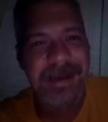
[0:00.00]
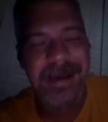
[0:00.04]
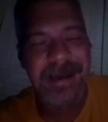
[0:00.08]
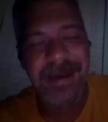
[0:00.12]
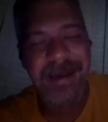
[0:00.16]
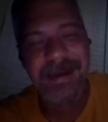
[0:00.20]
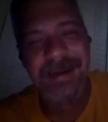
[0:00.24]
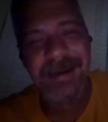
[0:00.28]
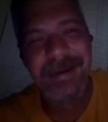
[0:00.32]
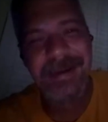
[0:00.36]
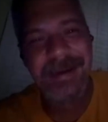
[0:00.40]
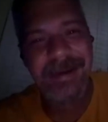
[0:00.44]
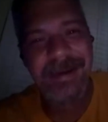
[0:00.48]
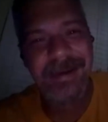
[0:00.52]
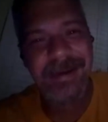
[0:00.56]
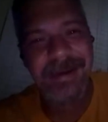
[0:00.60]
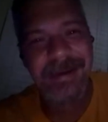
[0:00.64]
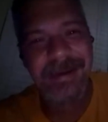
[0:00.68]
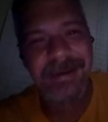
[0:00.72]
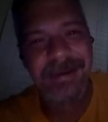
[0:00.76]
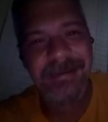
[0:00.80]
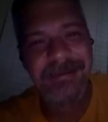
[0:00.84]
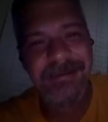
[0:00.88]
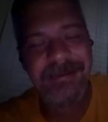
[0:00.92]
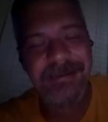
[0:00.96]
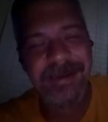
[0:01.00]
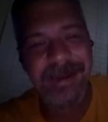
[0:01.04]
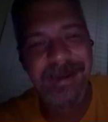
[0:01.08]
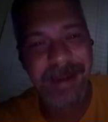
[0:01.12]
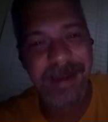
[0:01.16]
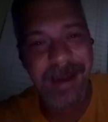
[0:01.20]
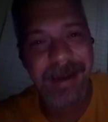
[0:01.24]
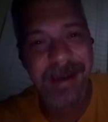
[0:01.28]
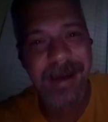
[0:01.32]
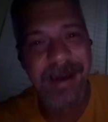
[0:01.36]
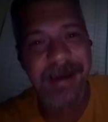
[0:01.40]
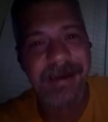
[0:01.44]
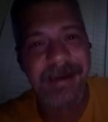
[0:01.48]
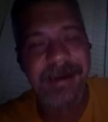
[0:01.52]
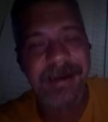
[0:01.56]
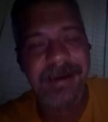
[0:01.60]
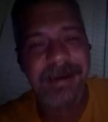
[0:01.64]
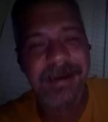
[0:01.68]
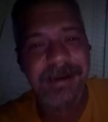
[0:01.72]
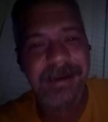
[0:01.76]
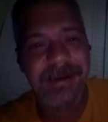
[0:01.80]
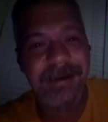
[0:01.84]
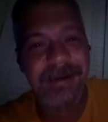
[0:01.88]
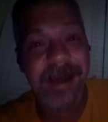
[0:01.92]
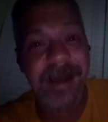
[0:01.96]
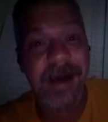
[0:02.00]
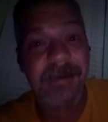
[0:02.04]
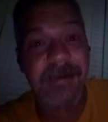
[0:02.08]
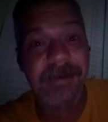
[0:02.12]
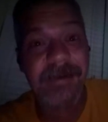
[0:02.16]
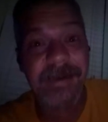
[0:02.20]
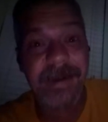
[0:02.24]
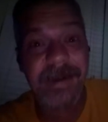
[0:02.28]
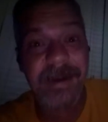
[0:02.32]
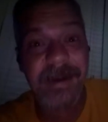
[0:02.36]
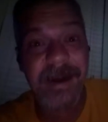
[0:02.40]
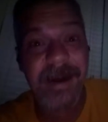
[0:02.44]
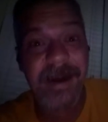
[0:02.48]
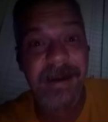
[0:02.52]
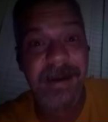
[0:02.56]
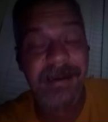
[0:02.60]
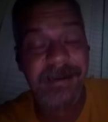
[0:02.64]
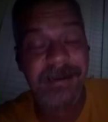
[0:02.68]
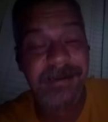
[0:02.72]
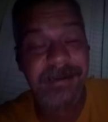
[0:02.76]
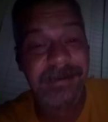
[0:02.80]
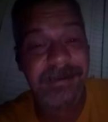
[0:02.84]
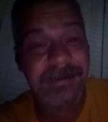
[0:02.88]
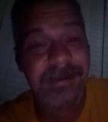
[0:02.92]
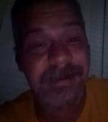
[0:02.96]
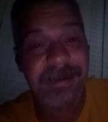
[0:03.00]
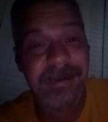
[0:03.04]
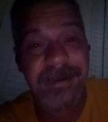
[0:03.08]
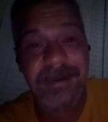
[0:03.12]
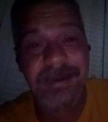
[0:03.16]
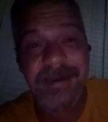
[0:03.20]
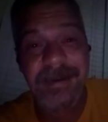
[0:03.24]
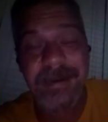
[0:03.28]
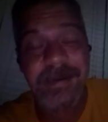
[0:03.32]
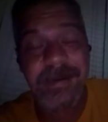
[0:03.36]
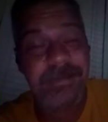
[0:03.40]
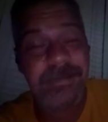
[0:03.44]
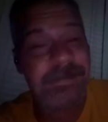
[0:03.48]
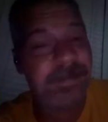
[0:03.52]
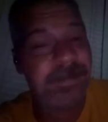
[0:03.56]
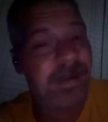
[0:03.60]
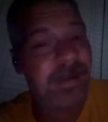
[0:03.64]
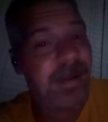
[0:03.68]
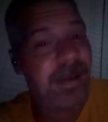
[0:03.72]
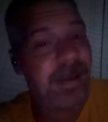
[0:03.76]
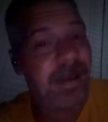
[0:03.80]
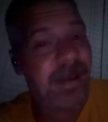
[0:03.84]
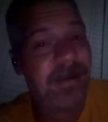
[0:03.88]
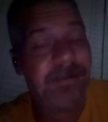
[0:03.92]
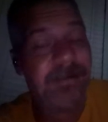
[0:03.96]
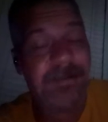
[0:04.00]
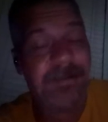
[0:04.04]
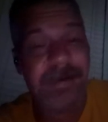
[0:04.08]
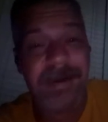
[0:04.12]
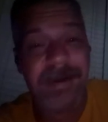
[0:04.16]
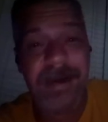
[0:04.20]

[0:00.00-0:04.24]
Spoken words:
And then we hang out here in Galveston Island and